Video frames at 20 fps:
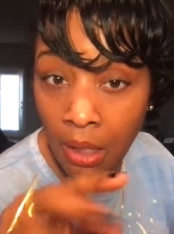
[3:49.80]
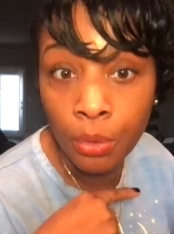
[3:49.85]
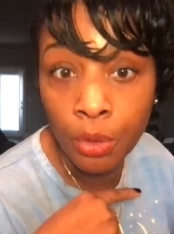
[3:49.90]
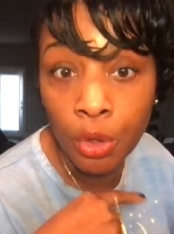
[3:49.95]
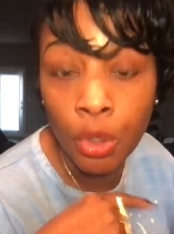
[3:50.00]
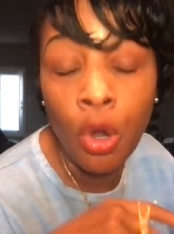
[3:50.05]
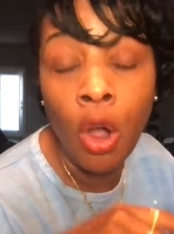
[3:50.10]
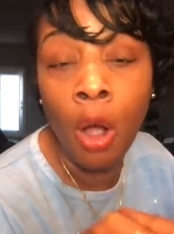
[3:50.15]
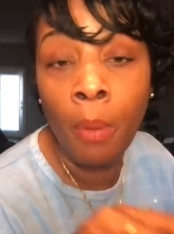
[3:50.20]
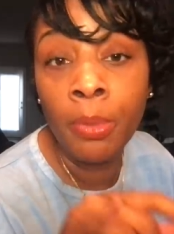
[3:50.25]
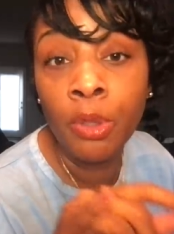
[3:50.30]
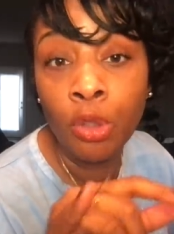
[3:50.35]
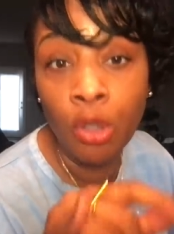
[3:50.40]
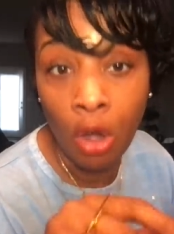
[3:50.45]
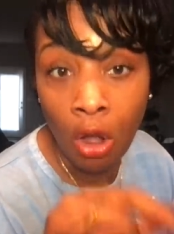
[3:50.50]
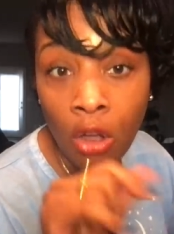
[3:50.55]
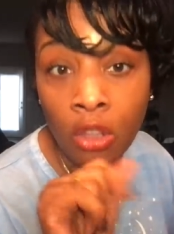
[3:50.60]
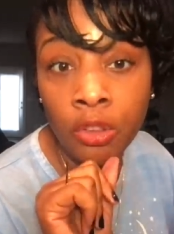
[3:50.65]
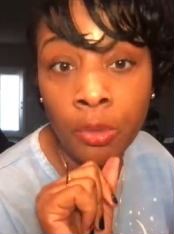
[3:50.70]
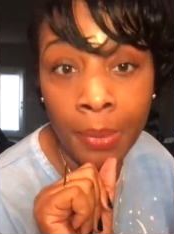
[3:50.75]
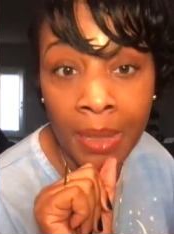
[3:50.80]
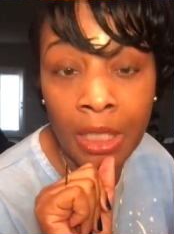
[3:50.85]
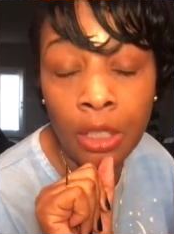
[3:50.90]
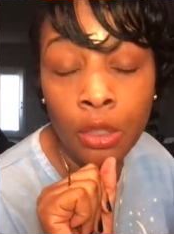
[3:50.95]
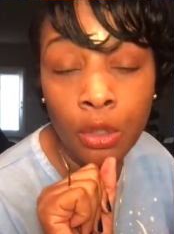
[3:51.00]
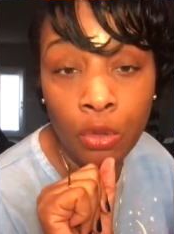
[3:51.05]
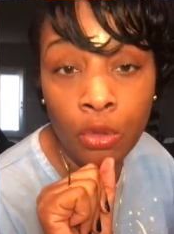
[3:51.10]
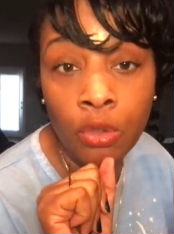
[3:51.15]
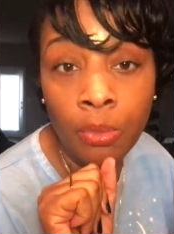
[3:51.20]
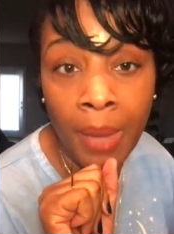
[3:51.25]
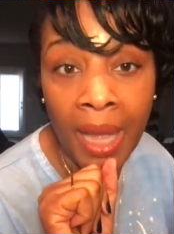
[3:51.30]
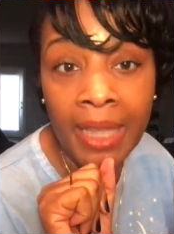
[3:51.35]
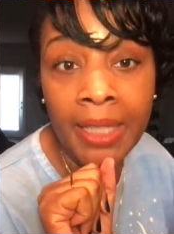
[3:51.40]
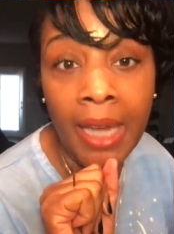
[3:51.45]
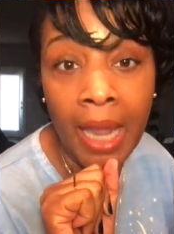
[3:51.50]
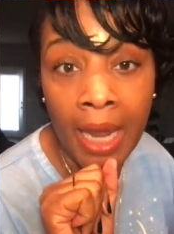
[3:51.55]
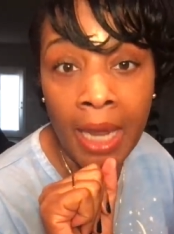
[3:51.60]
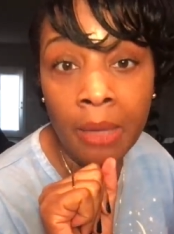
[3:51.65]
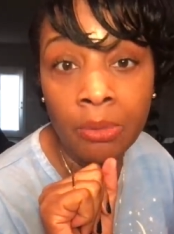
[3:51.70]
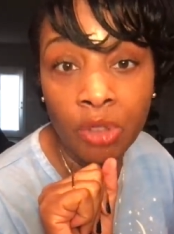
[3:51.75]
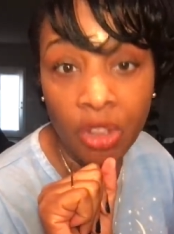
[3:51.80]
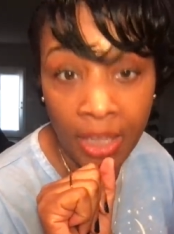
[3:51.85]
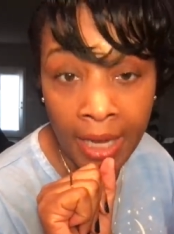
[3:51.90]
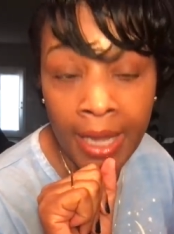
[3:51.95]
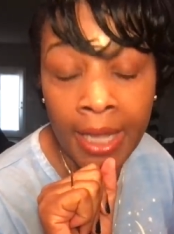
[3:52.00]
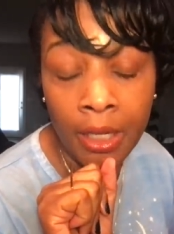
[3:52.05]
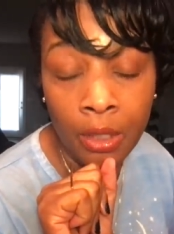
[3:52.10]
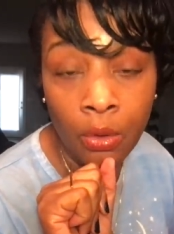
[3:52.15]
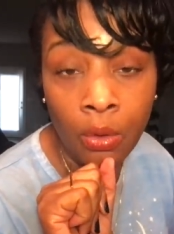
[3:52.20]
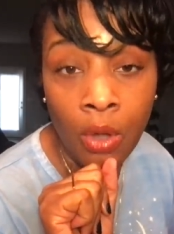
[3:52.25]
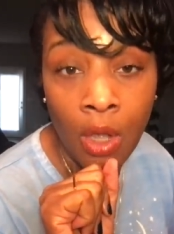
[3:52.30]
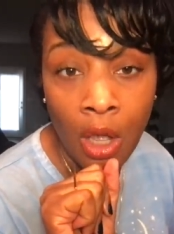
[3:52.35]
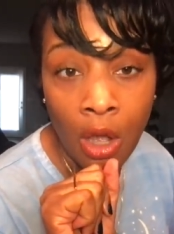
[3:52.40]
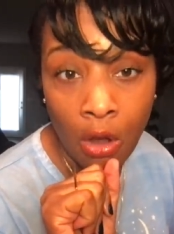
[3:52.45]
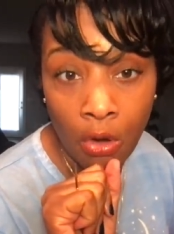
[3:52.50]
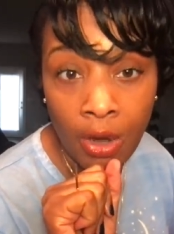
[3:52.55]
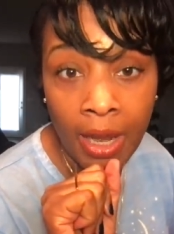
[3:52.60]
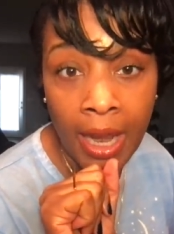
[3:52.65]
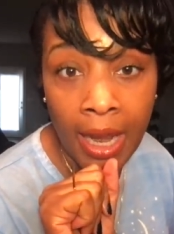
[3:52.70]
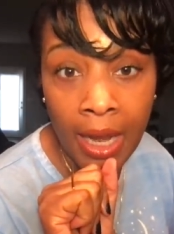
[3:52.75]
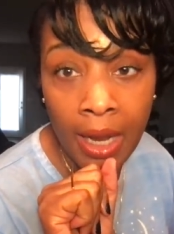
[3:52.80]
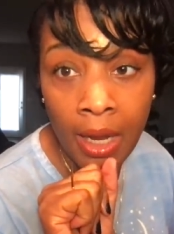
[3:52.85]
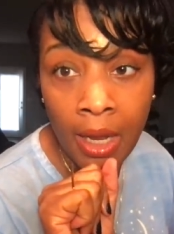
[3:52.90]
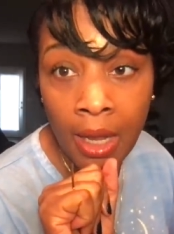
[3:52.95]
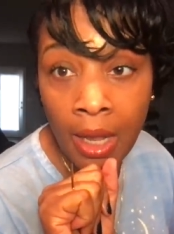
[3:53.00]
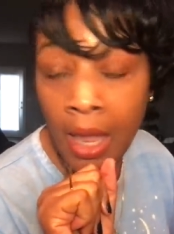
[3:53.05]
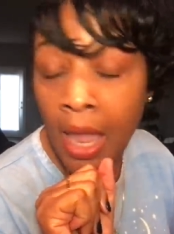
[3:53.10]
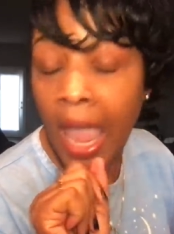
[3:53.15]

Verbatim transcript: You almost caused me to lose my damn channel, okay?